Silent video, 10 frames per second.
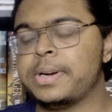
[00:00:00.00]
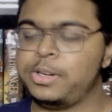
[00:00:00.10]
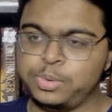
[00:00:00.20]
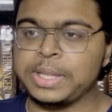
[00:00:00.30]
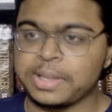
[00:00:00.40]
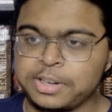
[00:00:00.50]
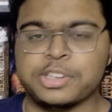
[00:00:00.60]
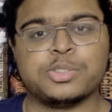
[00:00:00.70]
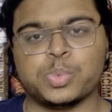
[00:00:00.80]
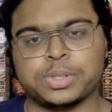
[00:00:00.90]
and I do think that it
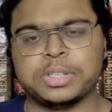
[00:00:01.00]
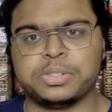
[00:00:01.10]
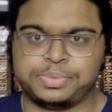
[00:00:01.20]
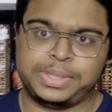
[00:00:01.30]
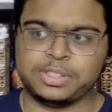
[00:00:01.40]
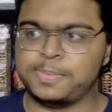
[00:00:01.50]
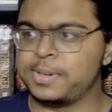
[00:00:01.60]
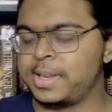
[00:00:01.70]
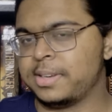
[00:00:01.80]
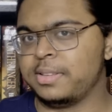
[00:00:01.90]
is worth it to read this book
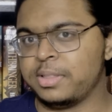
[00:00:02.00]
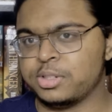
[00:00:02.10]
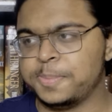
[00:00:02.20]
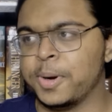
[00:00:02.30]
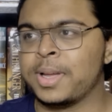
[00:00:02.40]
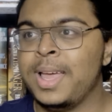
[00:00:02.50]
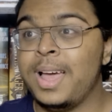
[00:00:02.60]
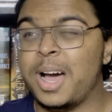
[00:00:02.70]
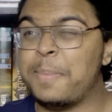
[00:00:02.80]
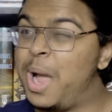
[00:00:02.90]
to get to the third book,
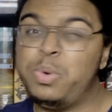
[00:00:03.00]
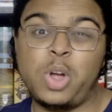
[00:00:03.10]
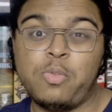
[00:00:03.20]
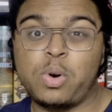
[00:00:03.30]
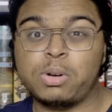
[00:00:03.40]
um, I would go for it.